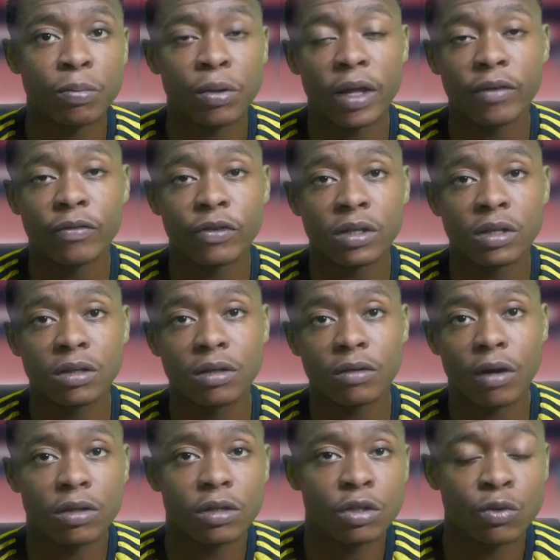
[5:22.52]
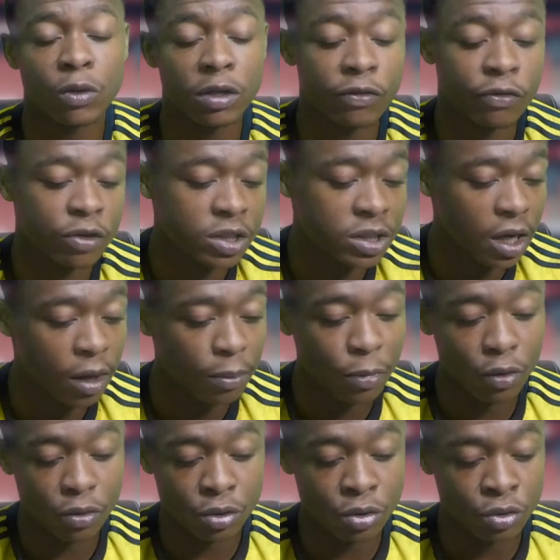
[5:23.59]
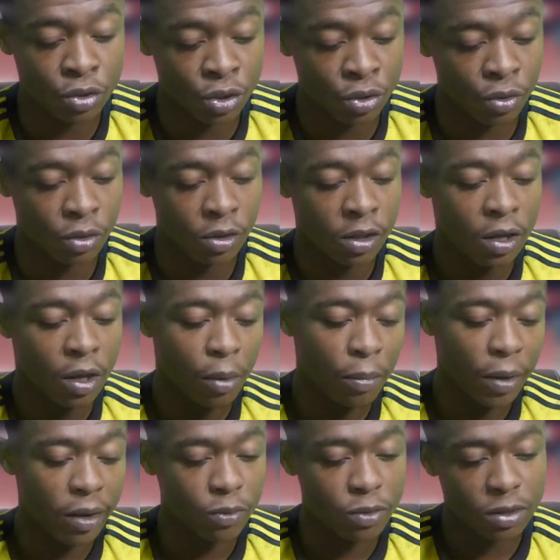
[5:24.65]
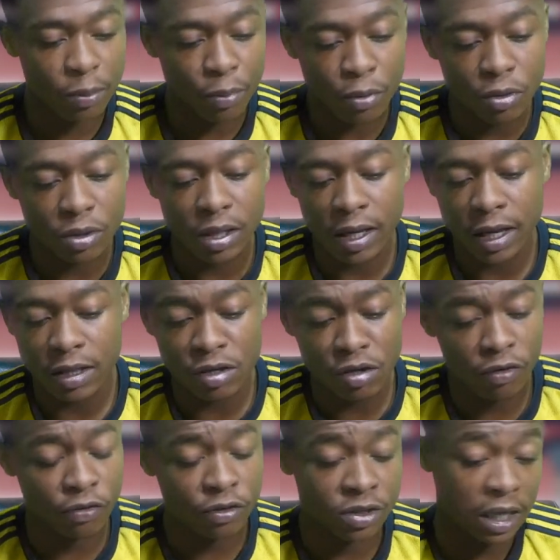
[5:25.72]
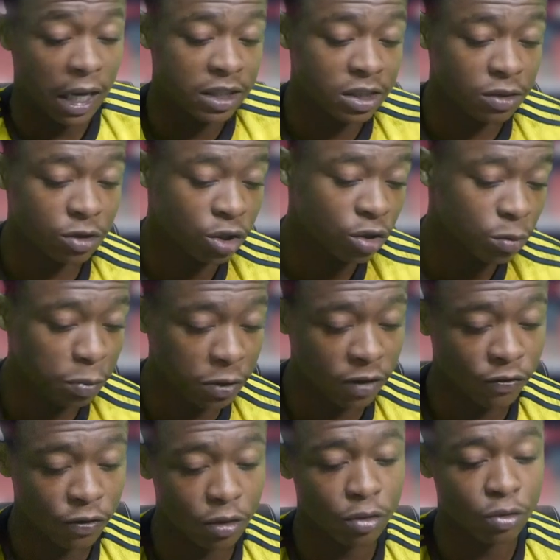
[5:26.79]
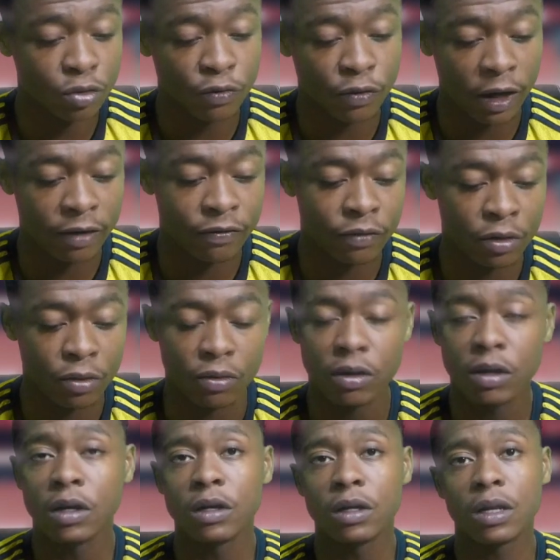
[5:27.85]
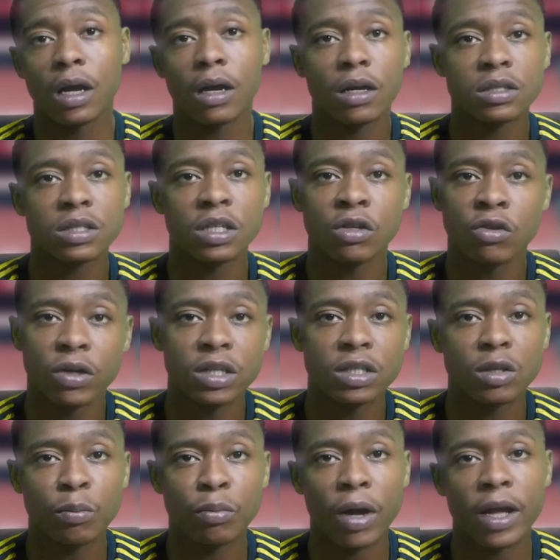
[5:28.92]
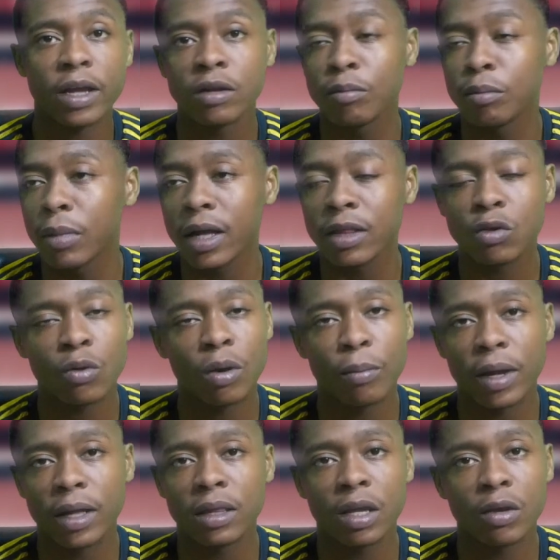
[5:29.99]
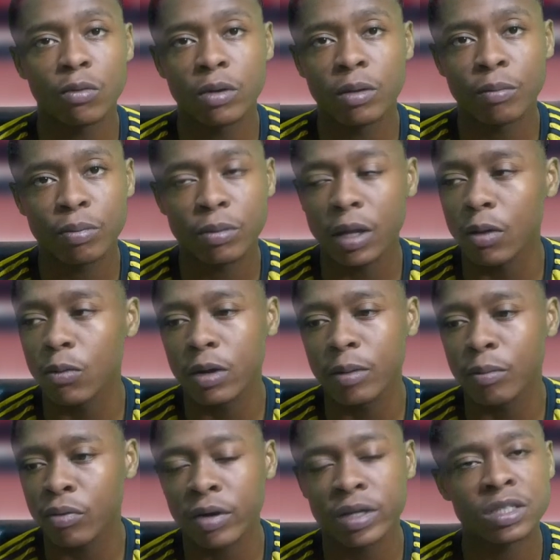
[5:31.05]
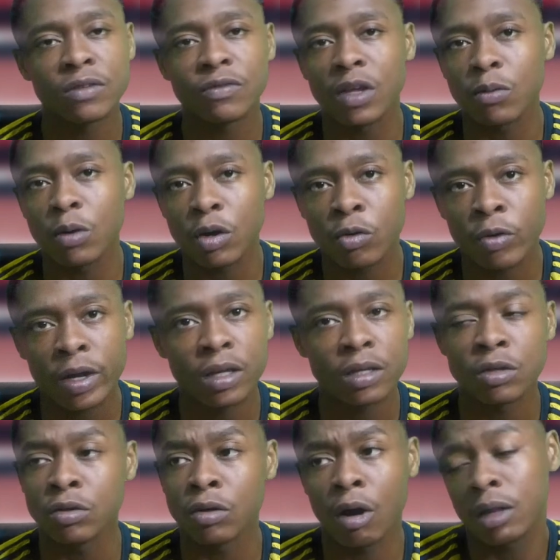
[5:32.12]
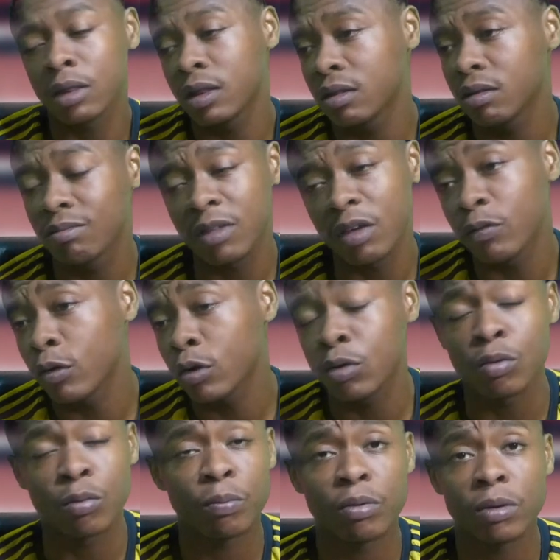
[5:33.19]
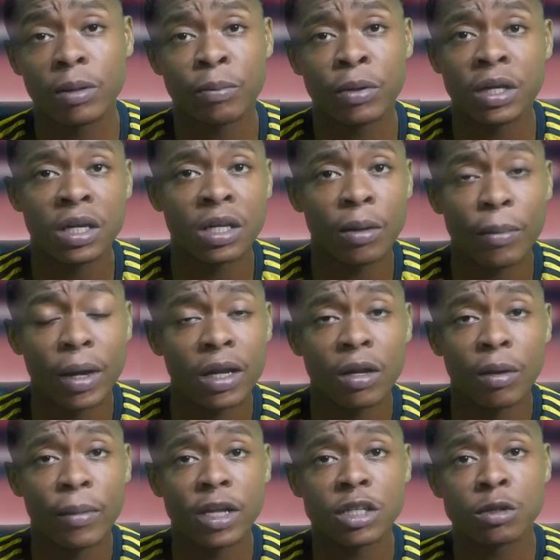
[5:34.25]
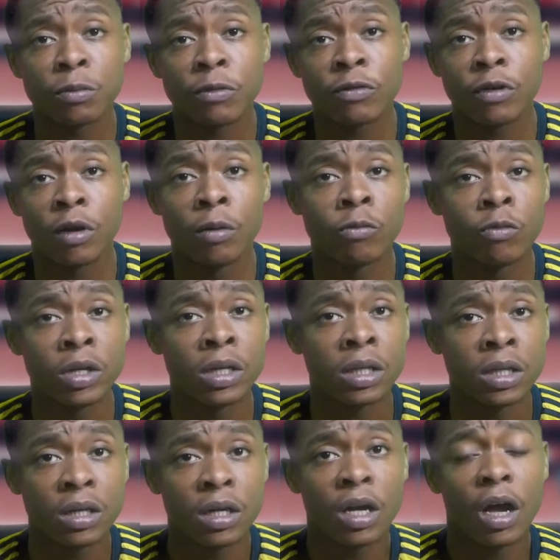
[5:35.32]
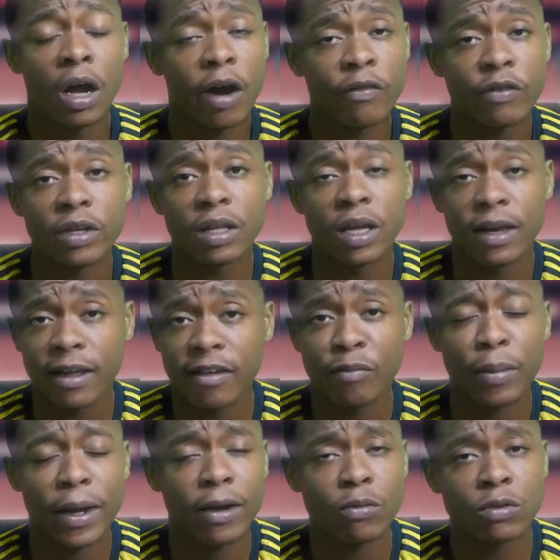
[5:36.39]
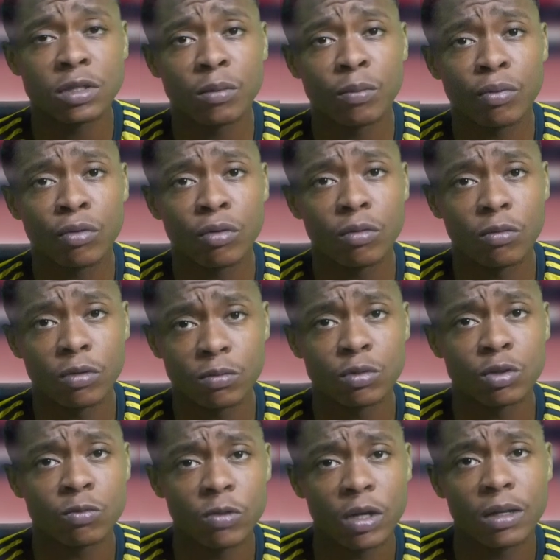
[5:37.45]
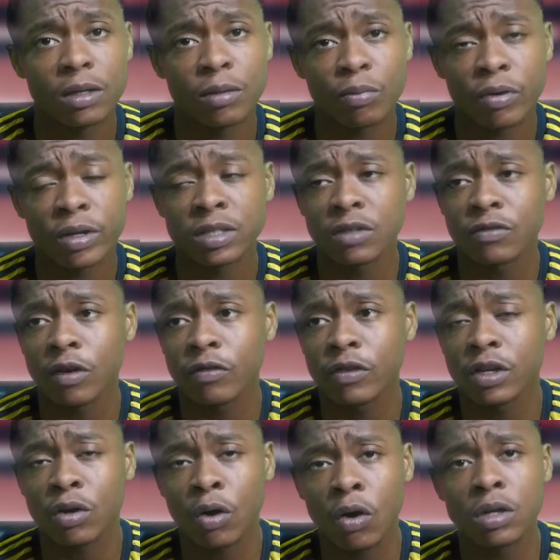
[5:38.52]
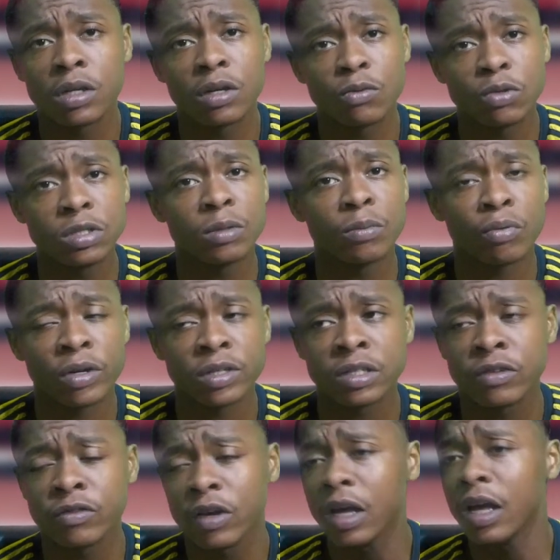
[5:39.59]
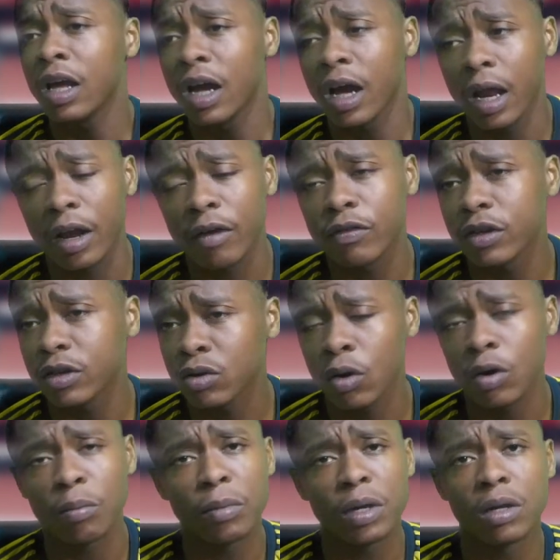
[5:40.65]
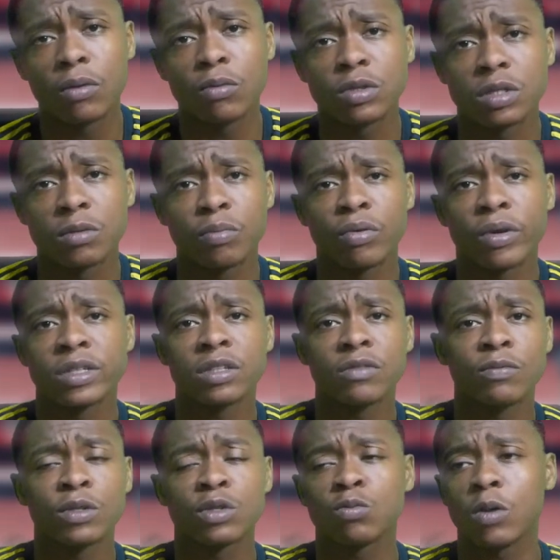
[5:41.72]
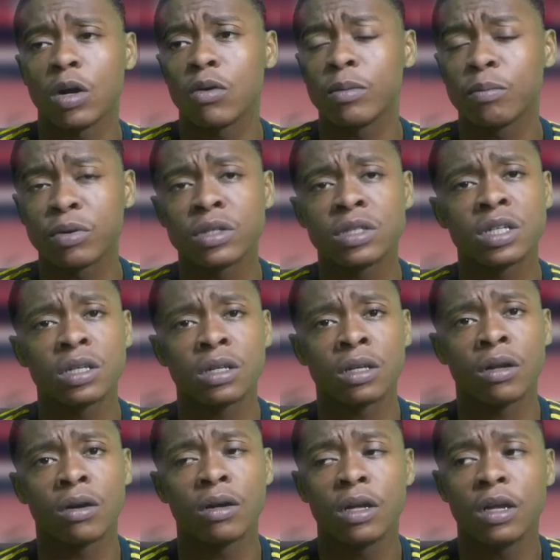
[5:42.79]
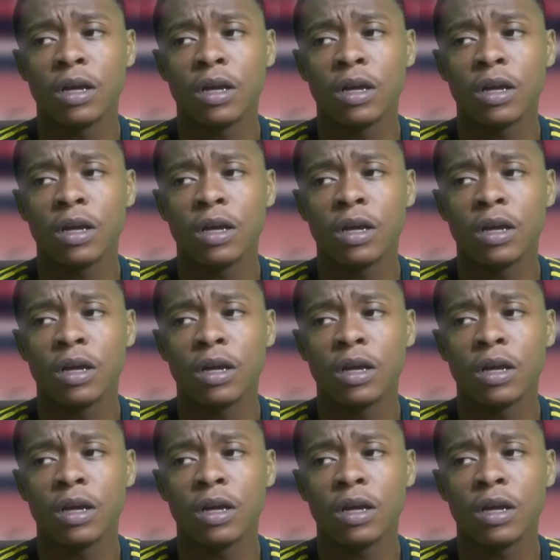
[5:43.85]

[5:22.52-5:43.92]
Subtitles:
playing for the under-23s. I'm not too sure. But it was a poor day at the office, as it should be if you lose 5-0. Like I said, credit to Brighton. Man to a man, they were impressive. They were great. You know, difficult picking a man of the match, really. I think their left-back was really impressive. I think Collier was impressive. And I think Todd Miller was impressive as well, in particular.